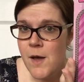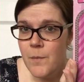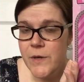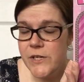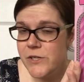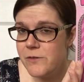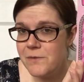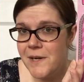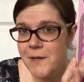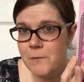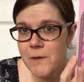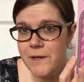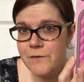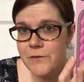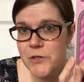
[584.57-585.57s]
but she'll write
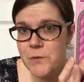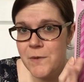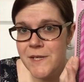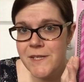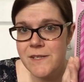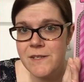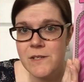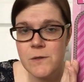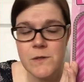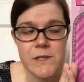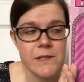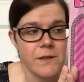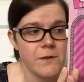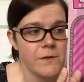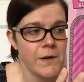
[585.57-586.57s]
whatever she wants into
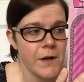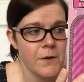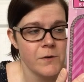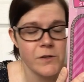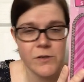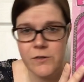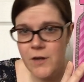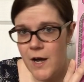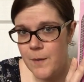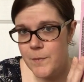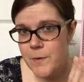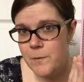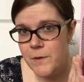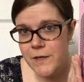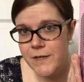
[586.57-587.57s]
it, little note, she'll
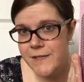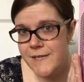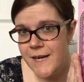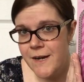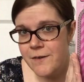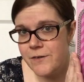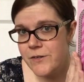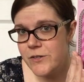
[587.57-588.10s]
copy words down.